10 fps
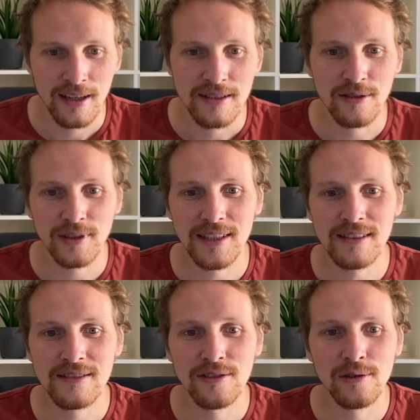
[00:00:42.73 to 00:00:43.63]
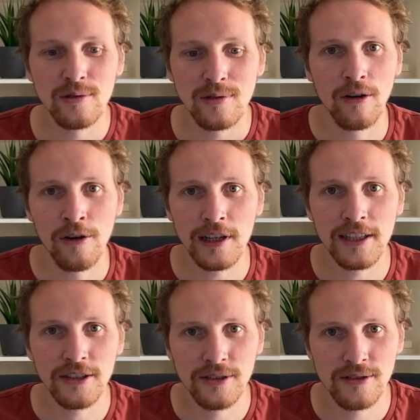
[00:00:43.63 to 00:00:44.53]
So this is new.
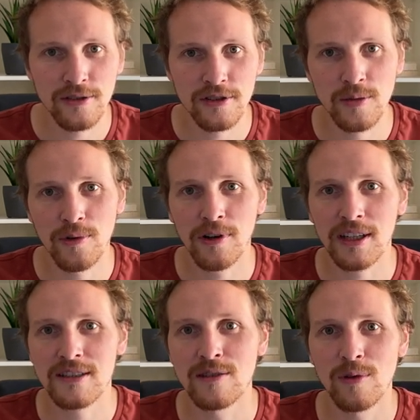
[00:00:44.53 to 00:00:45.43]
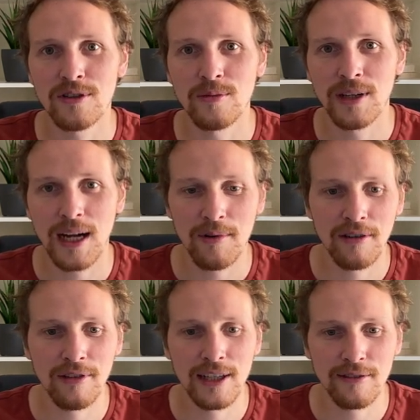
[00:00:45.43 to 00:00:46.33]
Earlier you searched the products you want to become
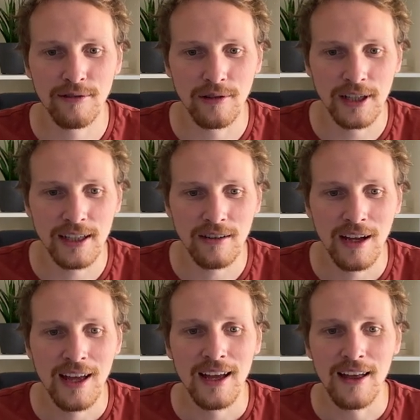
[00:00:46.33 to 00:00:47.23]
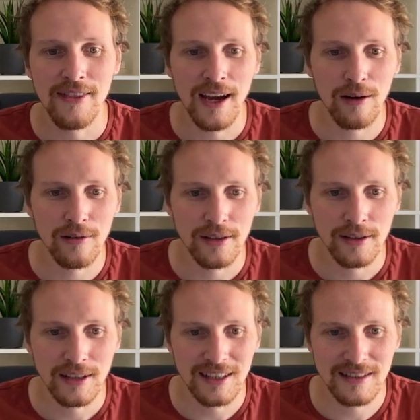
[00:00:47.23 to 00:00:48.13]
an affiliate for here, and now
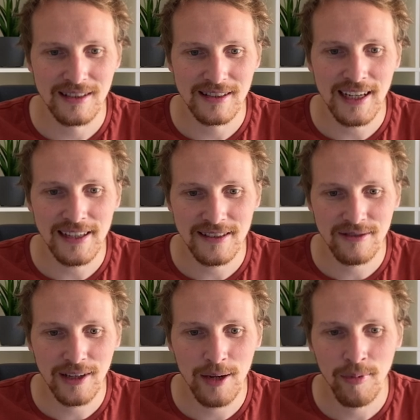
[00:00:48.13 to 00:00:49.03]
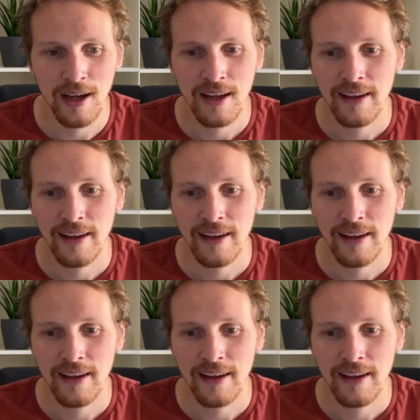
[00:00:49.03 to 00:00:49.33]
is the site stripe,